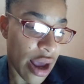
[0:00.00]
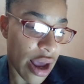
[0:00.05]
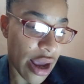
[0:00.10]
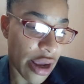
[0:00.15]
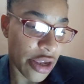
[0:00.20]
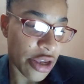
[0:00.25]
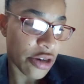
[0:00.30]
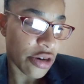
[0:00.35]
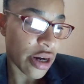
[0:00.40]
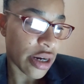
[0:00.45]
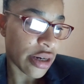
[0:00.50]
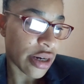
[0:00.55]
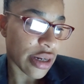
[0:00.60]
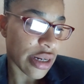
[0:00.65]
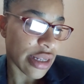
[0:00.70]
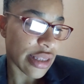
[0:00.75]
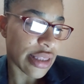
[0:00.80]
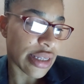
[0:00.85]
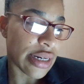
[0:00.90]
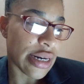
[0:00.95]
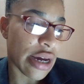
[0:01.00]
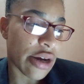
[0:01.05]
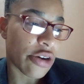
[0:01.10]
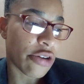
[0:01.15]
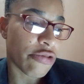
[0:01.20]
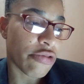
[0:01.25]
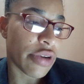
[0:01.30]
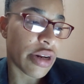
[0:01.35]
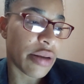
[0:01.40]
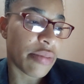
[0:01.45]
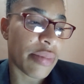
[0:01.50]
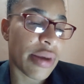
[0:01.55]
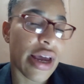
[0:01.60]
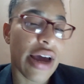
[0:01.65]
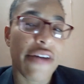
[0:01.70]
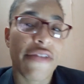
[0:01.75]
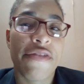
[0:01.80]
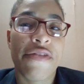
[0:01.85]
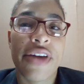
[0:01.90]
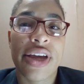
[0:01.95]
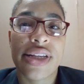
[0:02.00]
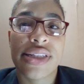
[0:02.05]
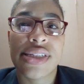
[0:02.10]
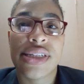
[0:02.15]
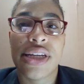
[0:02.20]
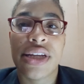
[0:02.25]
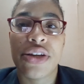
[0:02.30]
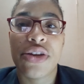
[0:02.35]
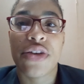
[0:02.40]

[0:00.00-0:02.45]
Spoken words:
Another thing that could really be affecting